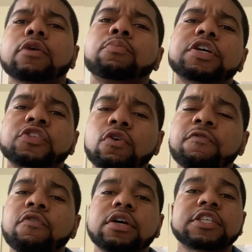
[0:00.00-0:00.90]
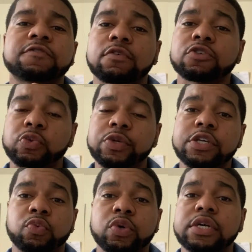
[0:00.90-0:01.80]
But so far, this first
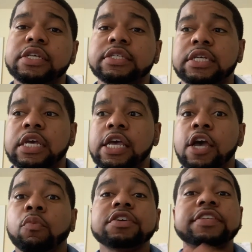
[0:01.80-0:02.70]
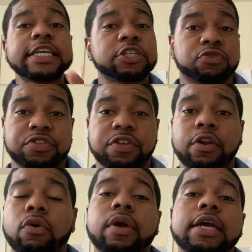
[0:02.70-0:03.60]
week was
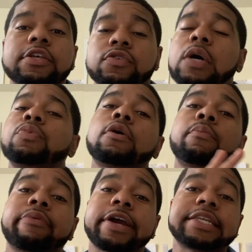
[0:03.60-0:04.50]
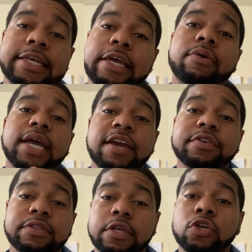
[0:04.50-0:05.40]
interesting, okay? So I want to break down
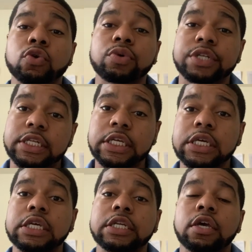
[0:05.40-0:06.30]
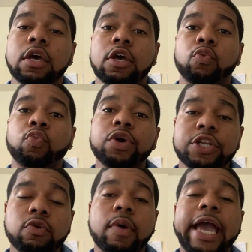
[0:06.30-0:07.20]
everything you would need when
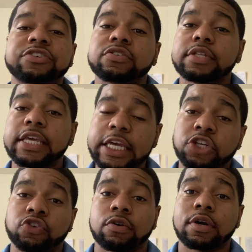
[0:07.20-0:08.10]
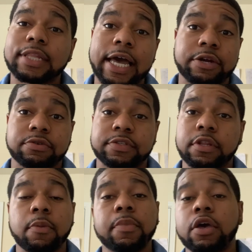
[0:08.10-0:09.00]
you actually get your aligners
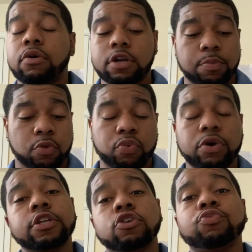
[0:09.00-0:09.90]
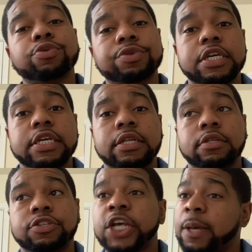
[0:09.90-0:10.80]
in the mail. Number one, you will need
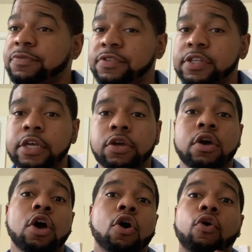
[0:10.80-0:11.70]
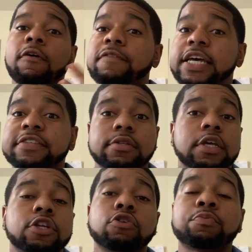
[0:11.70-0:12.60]
chapstick or
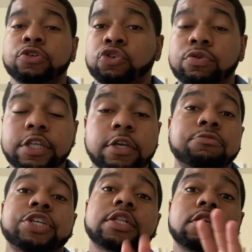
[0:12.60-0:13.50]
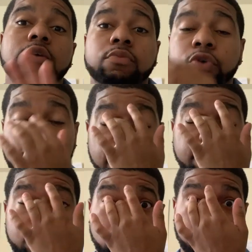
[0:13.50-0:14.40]
Vaseline, you know, petroleum jelly,
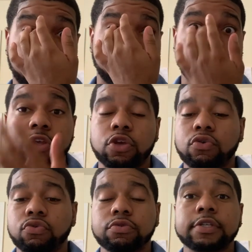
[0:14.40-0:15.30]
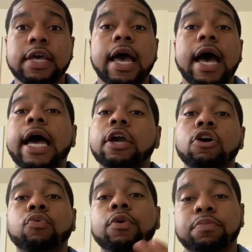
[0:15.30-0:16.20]
whatever you prefer to use. I
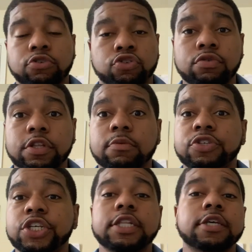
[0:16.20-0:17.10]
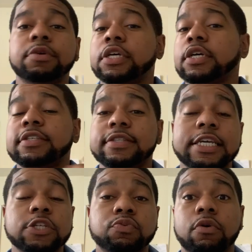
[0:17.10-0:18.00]
go with petroleum jelly because
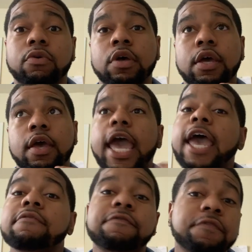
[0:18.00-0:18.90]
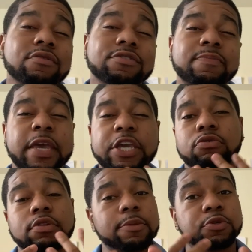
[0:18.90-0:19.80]
these will at first make
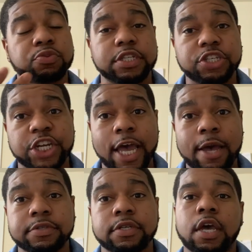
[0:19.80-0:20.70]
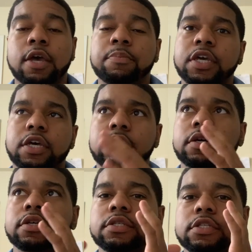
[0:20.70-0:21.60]
your lips really chapped.
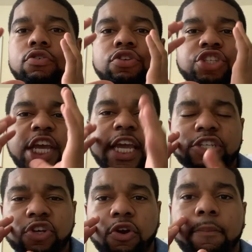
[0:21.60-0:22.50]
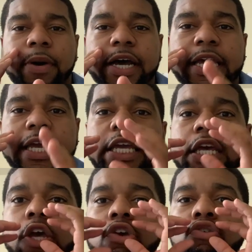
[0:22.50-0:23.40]
Because you're changing your bite,
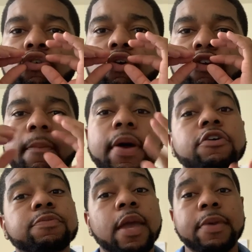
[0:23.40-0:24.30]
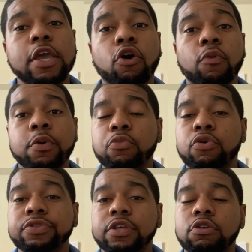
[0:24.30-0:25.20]
you know, your mouth may be open
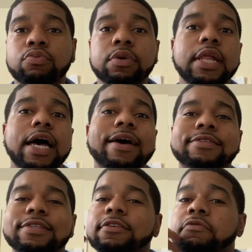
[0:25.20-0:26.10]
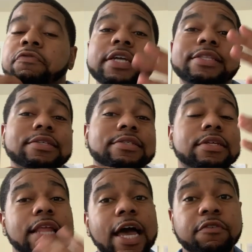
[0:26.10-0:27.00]
more than you realize. It's affecting
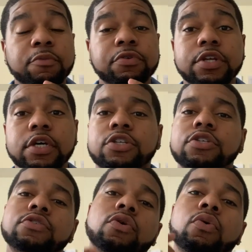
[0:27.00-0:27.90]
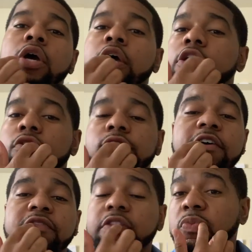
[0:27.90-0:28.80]
saliva production. So you
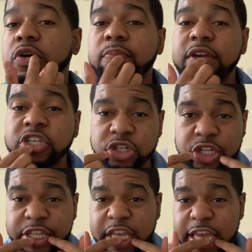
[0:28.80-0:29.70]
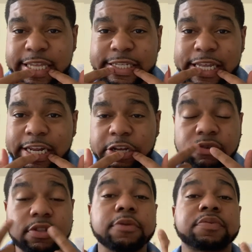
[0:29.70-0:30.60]
definitely want to make sure that the inside of
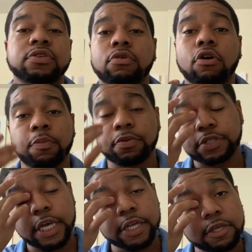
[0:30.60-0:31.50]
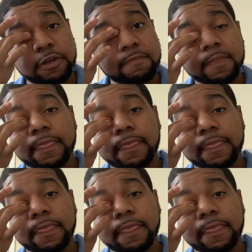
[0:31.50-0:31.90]
your lips here are protected.